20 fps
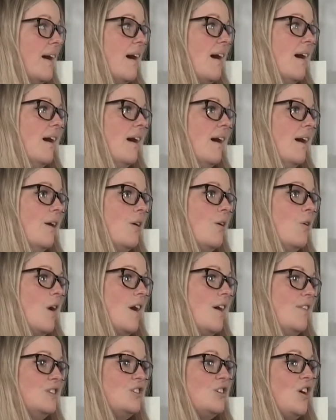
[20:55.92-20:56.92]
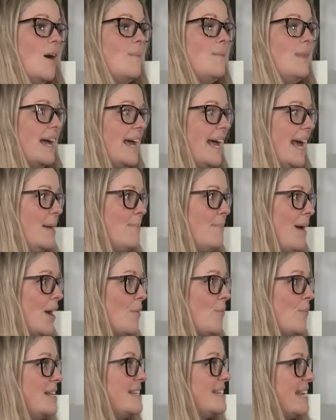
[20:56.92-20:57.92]
at the time that came
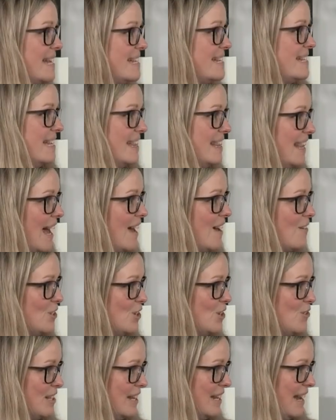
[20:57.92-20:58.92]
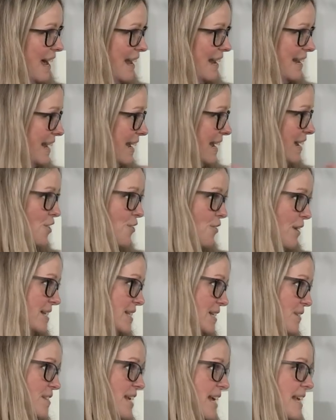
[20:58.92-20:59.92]
out, we tested that using our Link
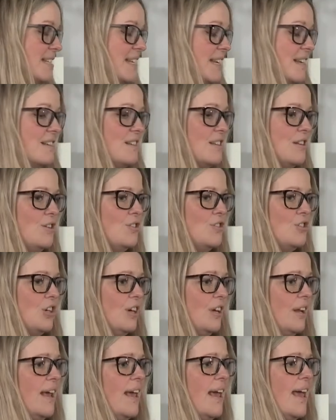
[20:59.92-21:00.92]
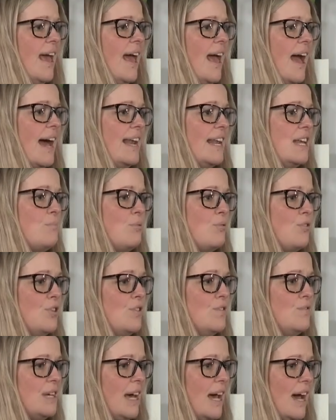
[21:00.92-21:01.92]
creative testing solution, and it
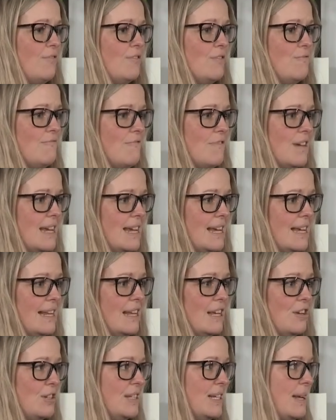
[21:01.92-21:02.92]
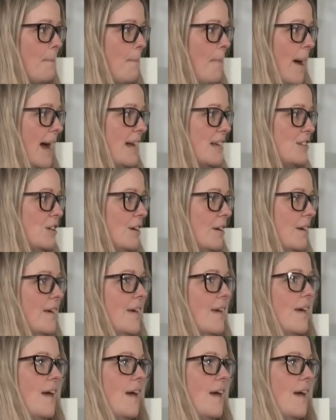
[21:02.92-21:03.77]
proved to have a really good impact at